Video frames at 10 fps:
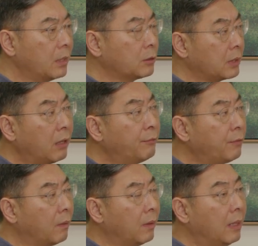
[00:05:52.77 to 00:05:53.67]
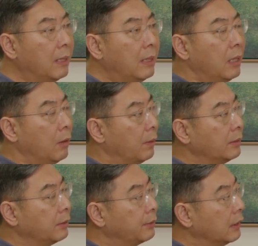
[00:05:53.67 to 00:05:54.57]
So therefore,
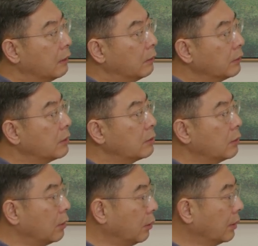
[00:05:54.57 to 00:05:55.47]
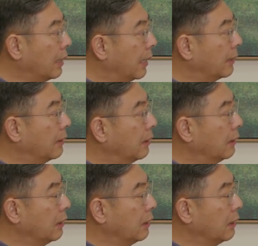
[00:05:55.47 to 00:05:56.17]
when the theologians look at